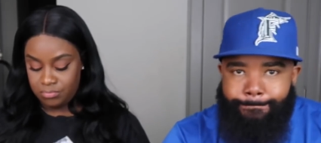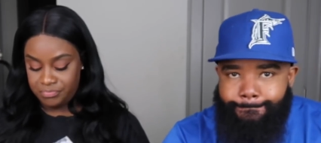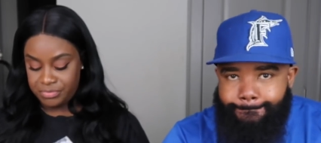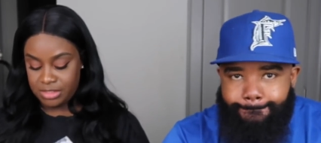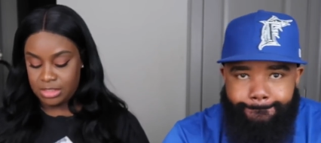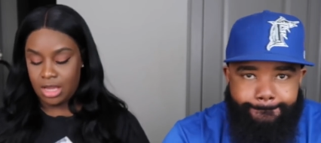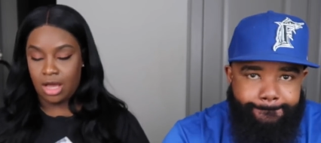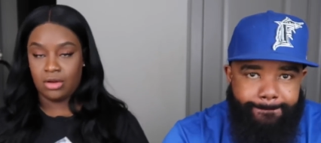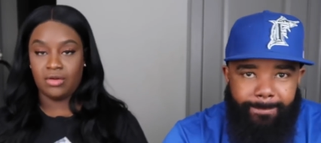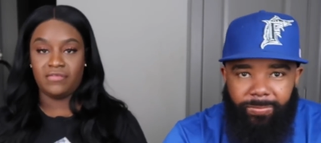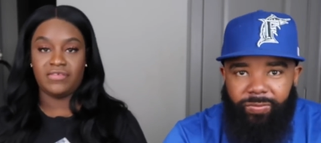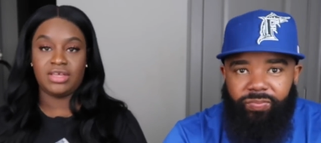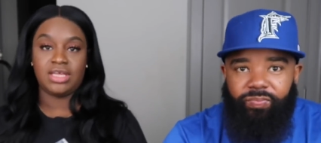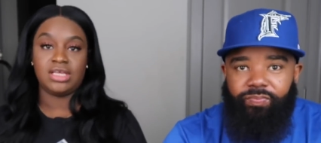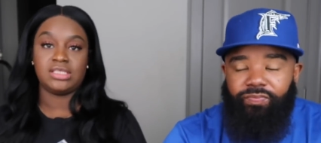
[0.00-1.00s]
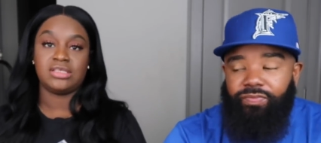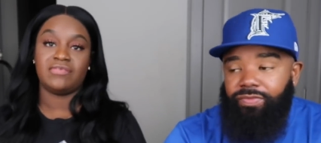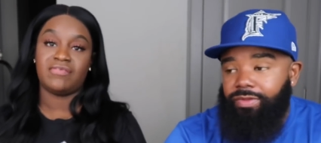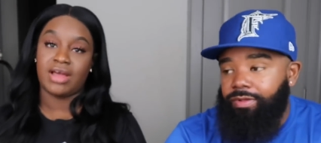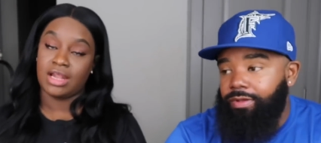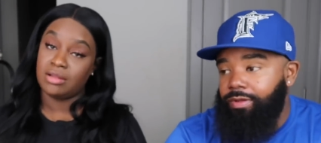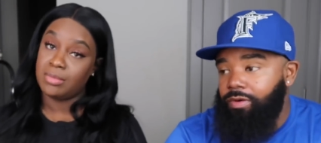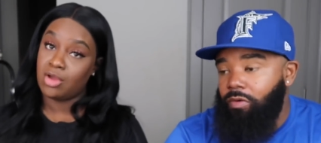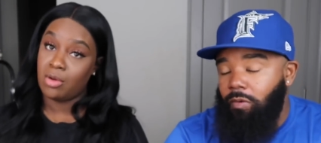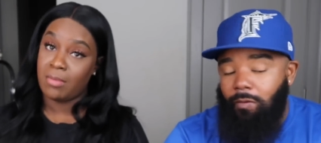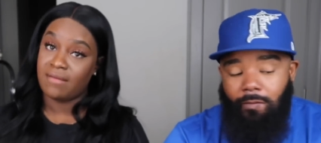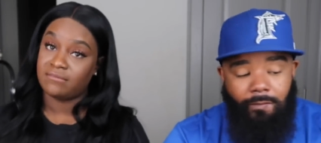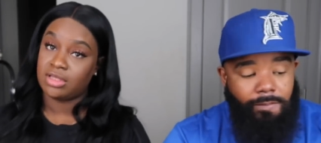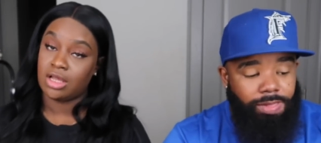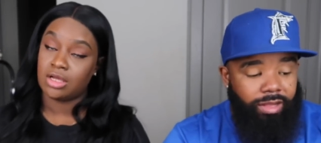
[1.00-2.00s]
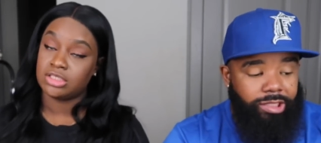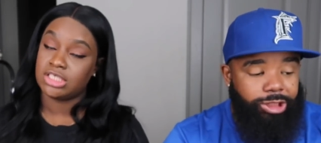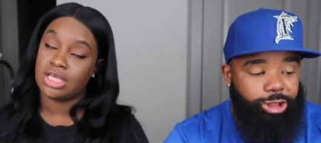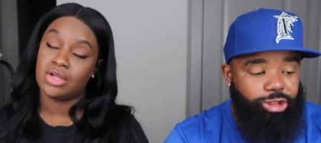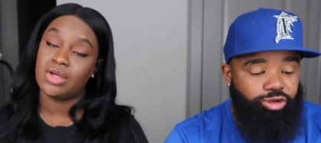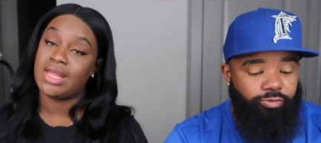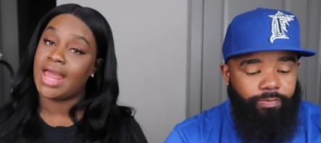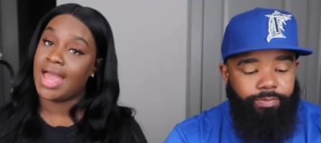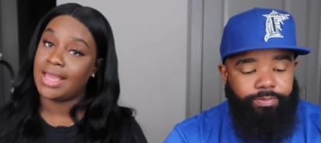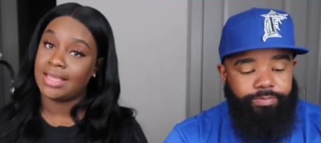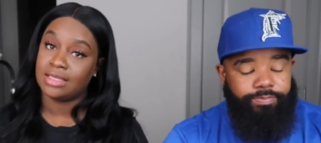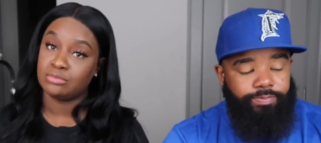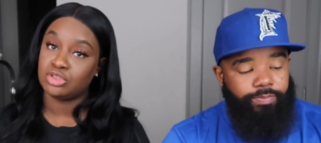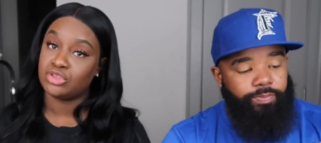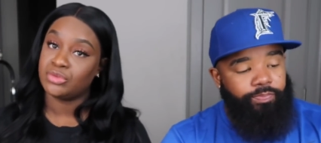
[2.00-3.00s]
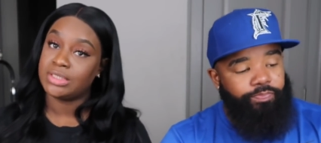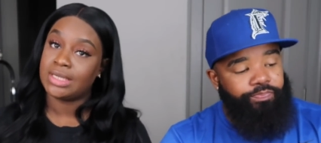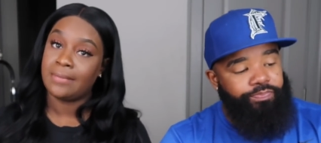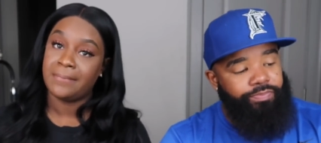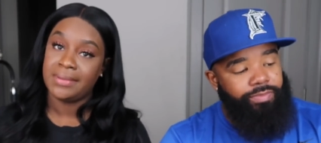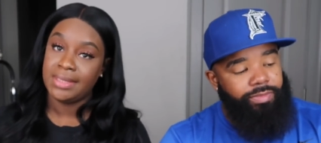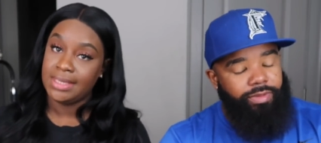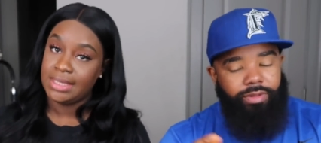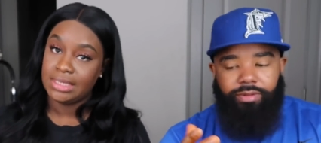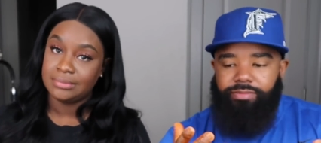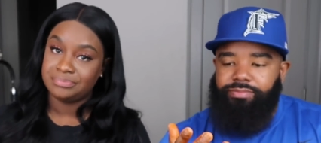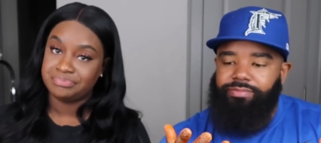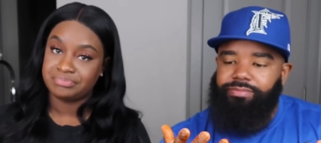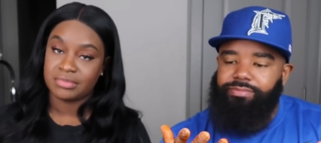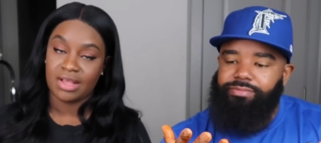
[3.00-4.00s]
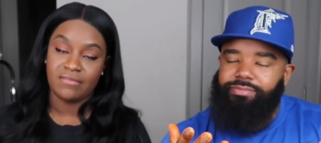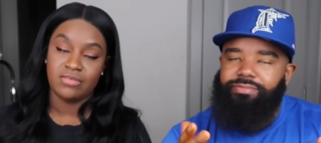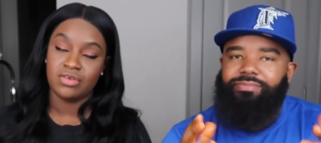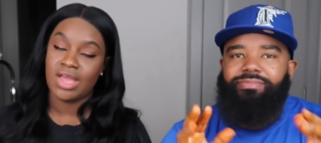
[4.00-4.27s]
Speaker 1: Y'all don't forget to follow me on my vlog channel. I am Sharika B. If you